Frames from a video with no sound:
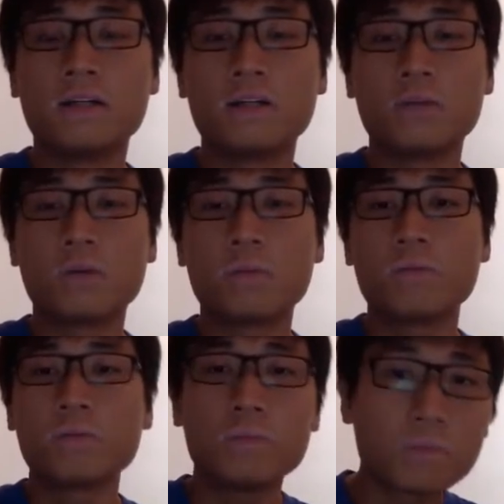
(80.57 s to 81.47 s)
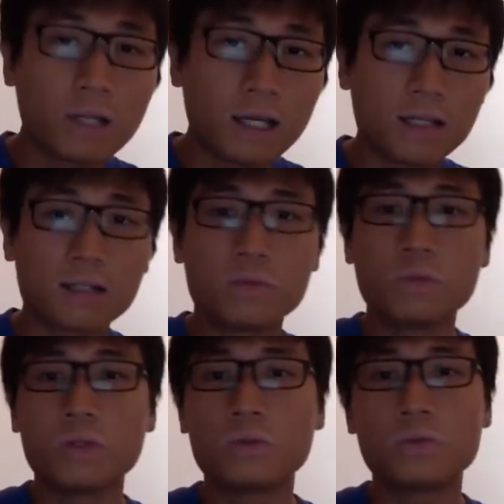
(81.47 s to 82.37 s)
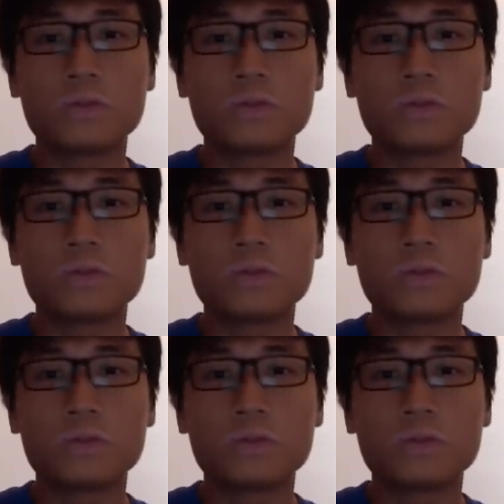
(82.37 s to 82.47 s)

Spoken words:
One player will